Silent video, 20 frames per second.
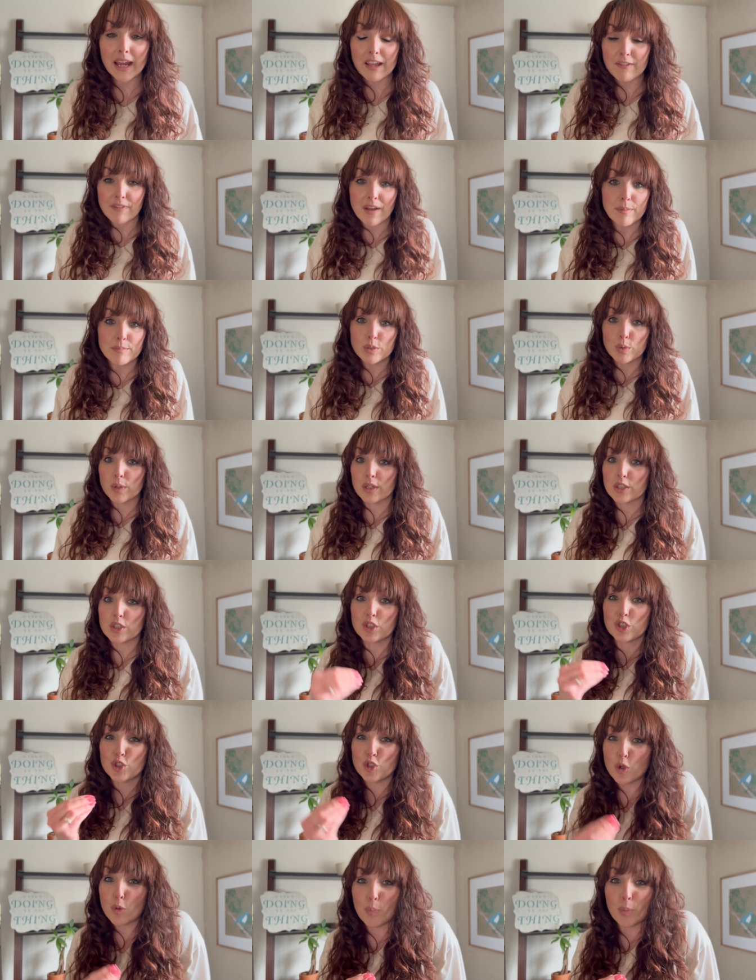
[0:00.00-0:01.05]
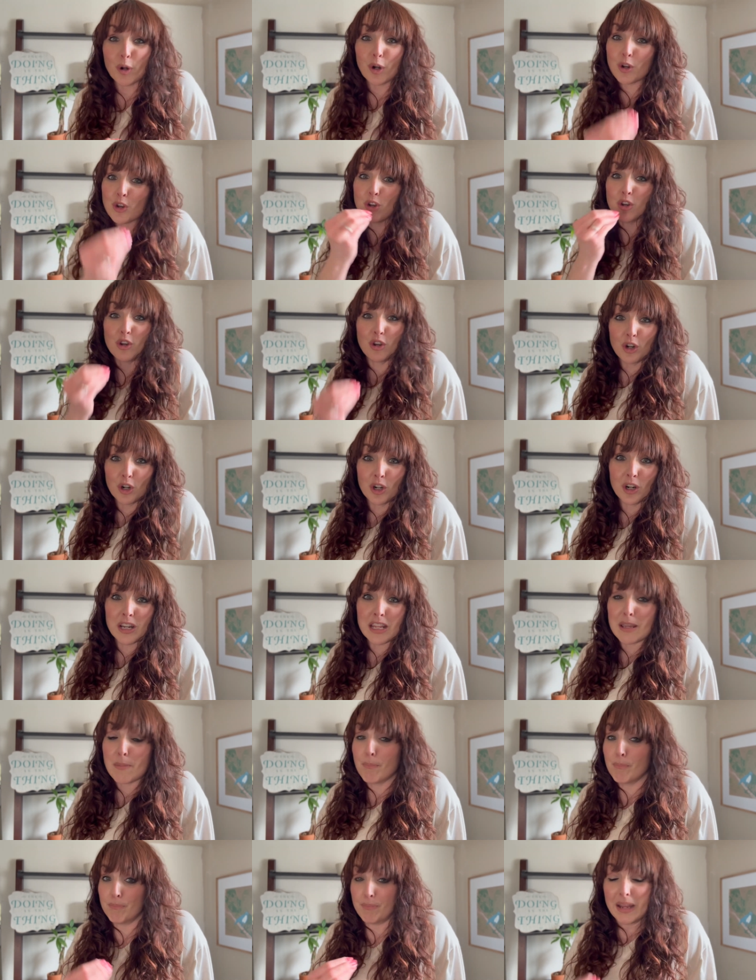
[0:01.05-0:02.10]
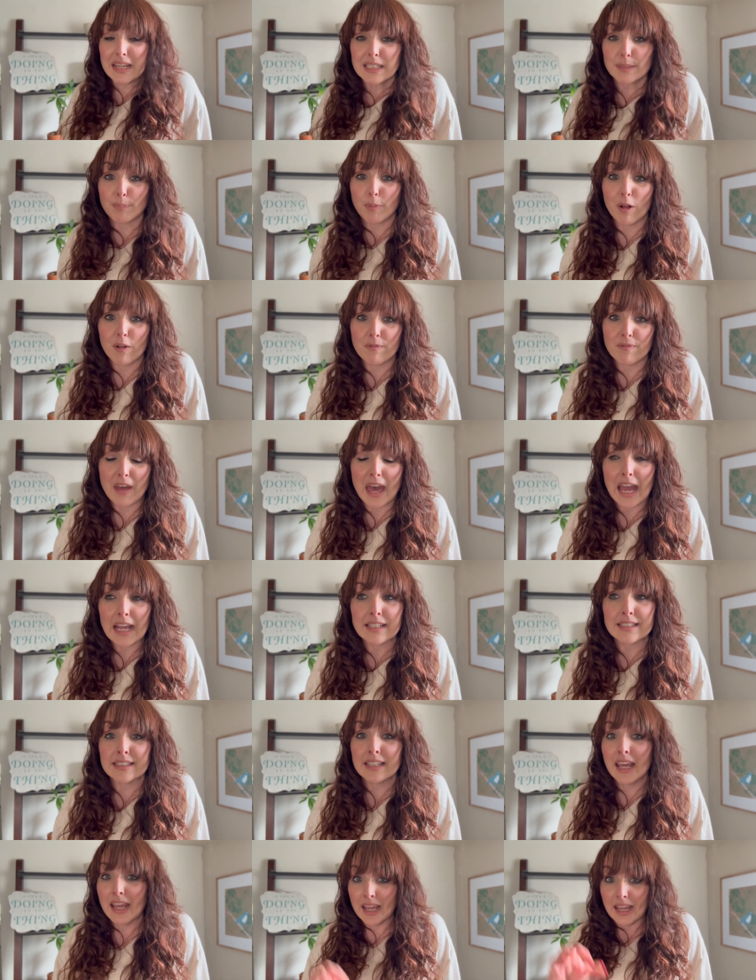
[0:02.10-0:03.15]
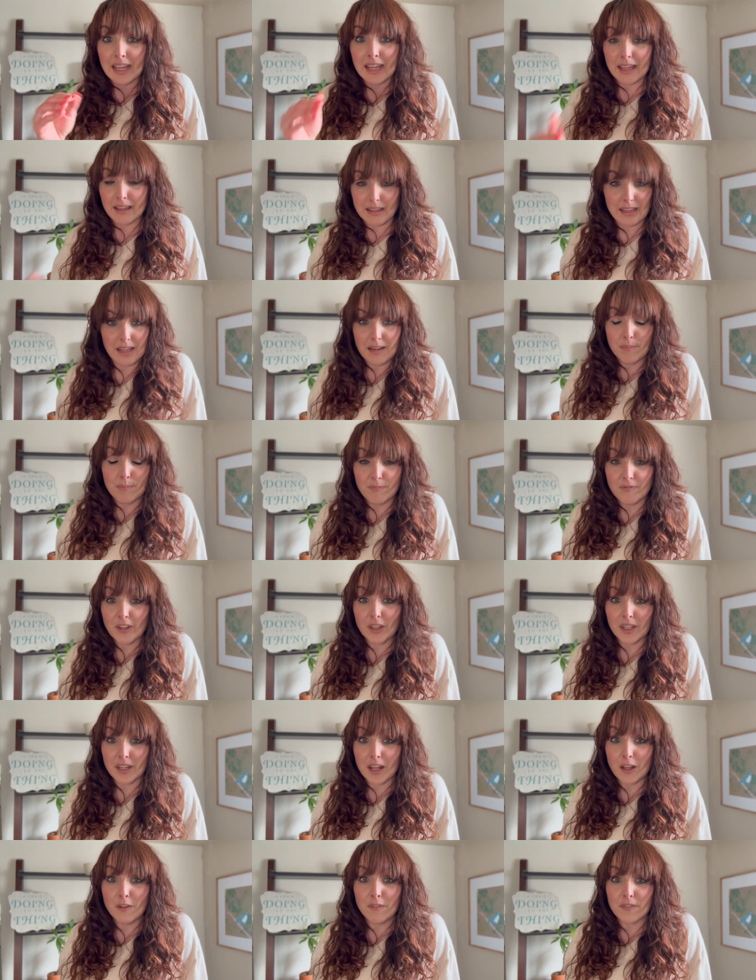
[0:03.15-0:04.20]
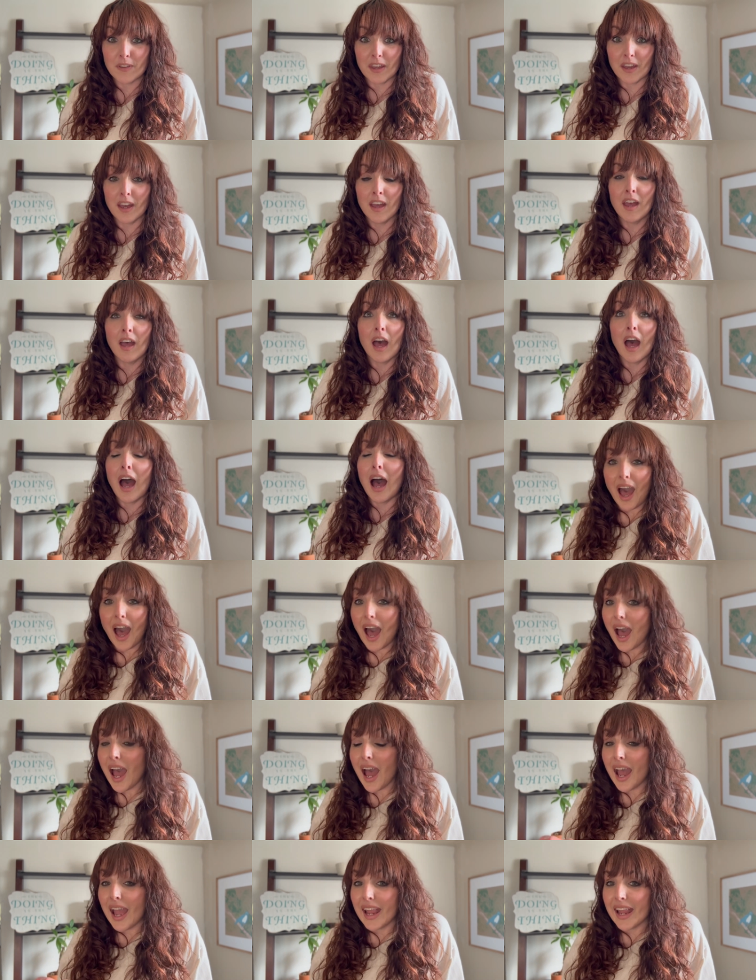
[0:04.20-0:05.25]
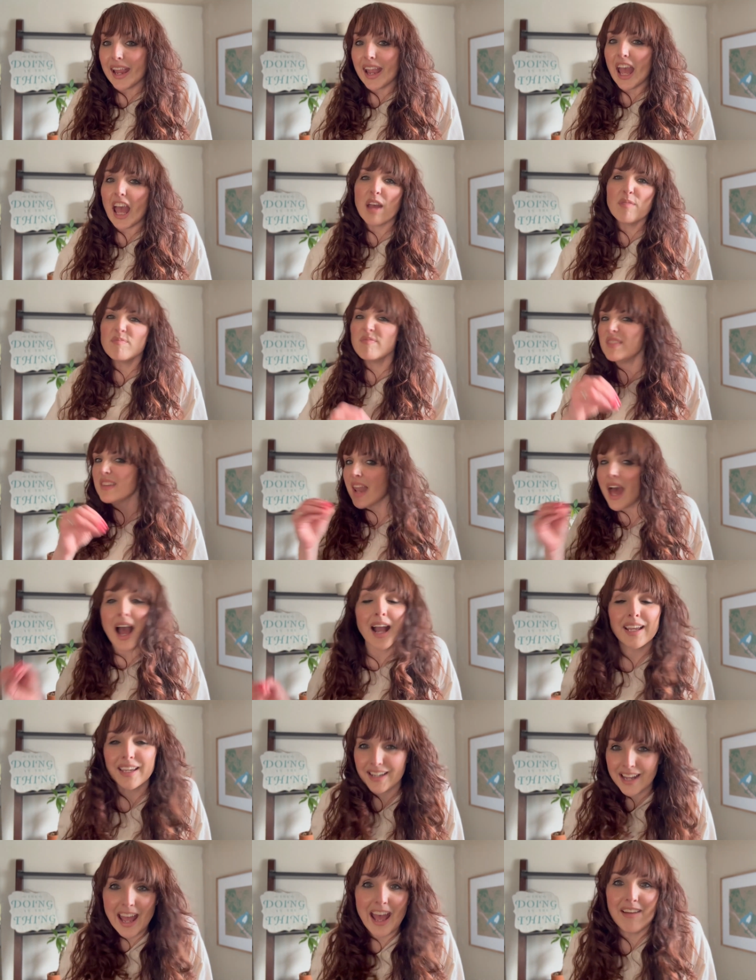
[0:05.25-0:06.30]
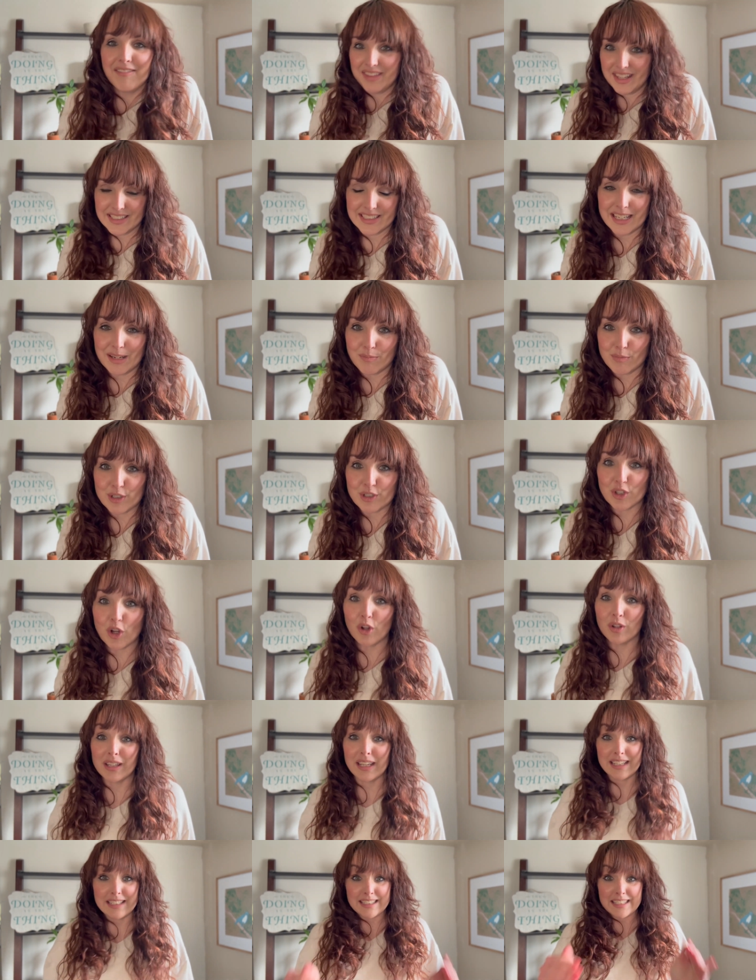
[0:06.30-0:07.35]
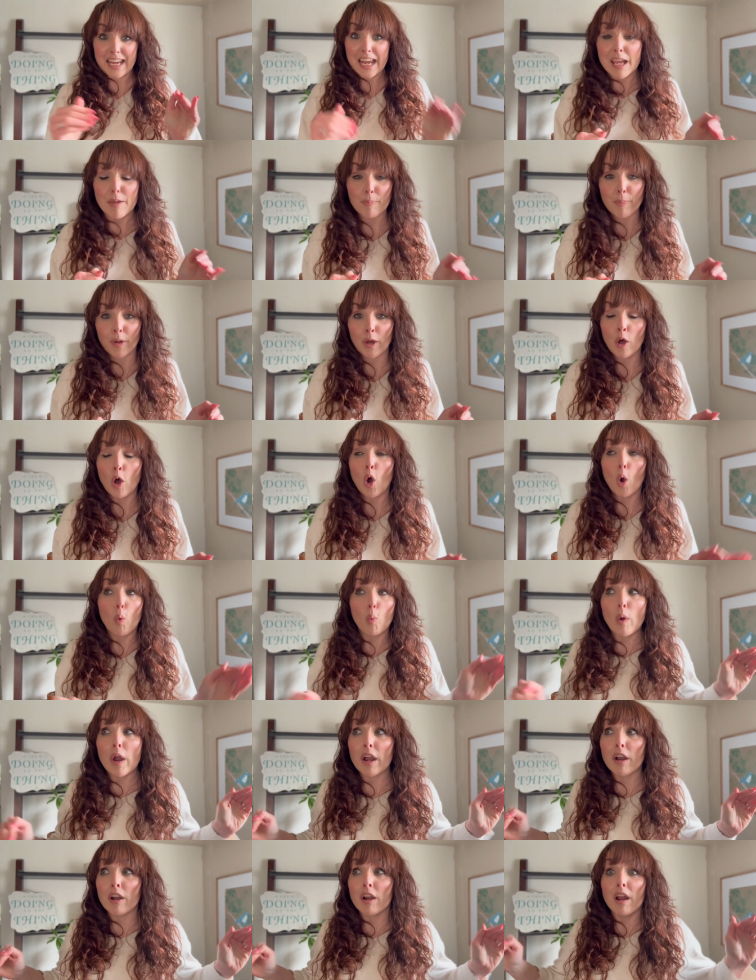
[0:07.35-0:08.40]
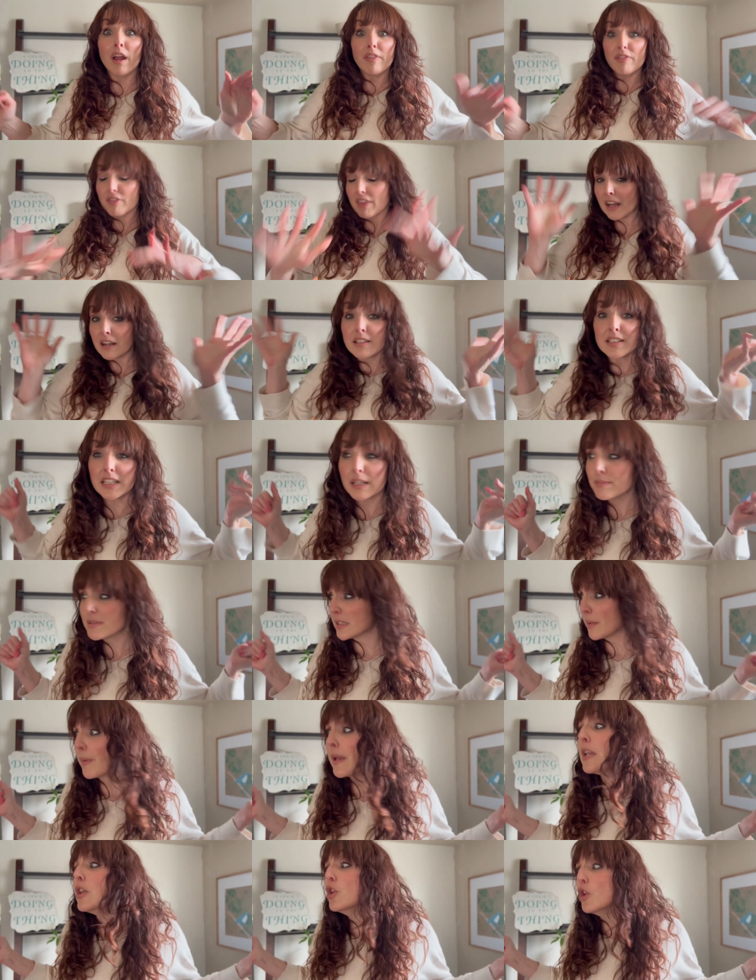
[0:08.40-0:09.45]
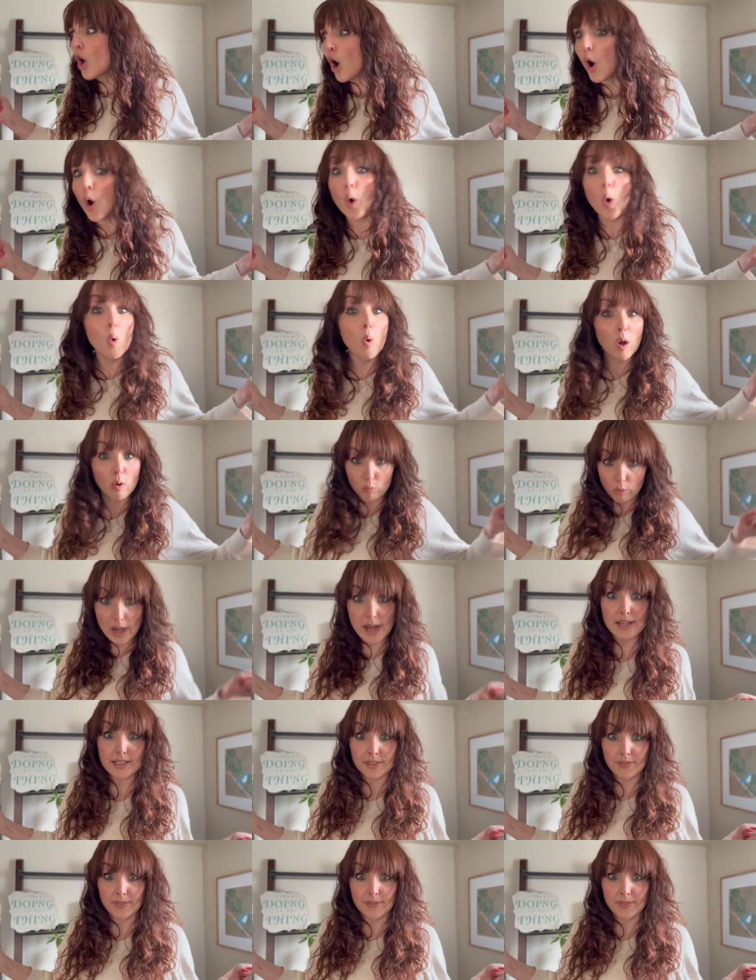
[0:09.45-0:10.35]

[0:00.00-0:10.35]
If I'm doing super nerdy baseball facts in Philadelphia, I am not going to have that same result in Tampa, where there seems to be no Rays